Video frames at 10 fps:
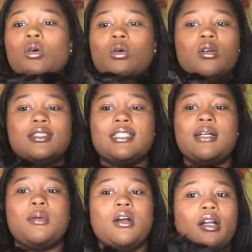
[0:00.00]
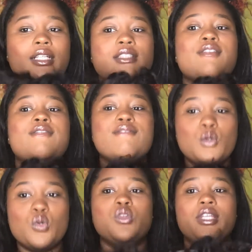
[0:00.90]
or a side part. It's a
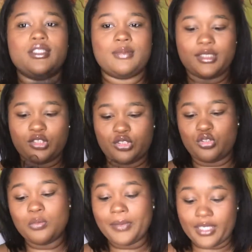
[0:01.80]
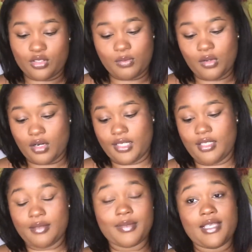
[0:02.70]
full lace wig, so you pick your
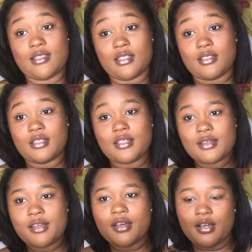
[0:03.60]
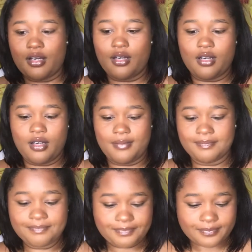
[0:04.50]
parting basically.
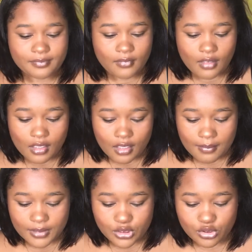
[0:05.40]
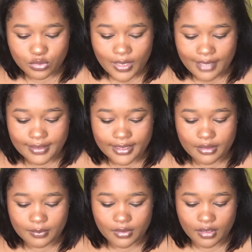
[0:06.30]
But you do have to get
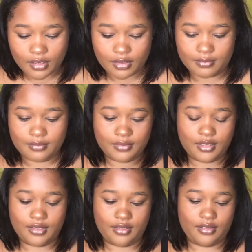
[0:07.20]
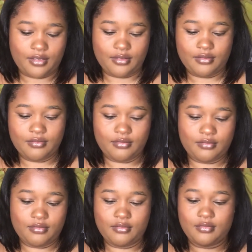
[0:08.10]
the
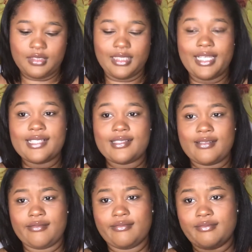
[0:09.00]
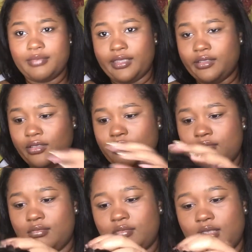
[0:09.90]
lace bleached.
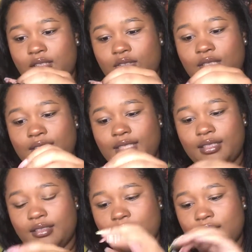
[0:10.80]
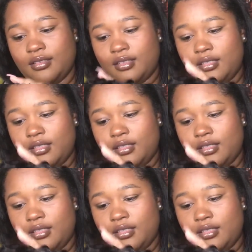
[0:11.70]
You do have to get the,